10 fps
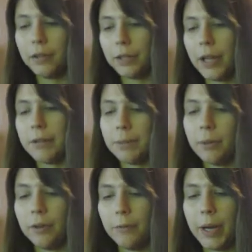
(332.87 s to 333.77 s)
So that was
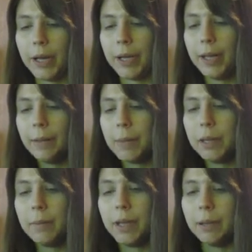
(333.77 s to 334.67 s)
more of my, me
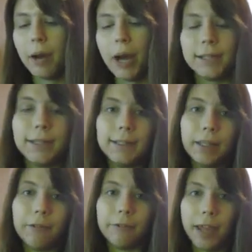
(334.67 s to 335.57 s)
being practicing
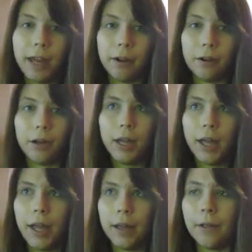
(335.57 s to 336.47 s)
self-care
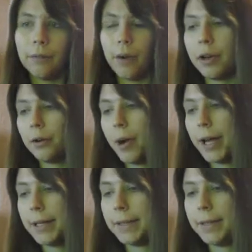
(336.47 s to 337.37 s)

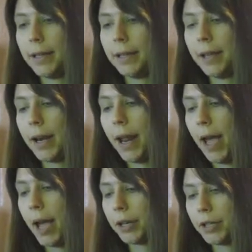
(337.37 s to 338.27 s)
writer-wise than
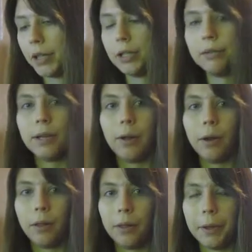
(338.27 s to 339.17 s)
actually doing
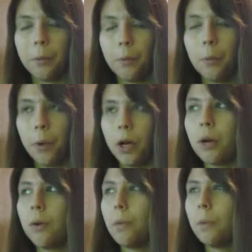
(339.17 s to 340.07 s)
like
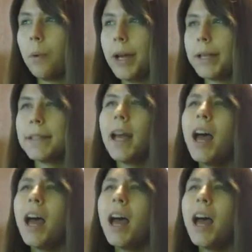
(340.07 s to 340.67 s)
work-wise.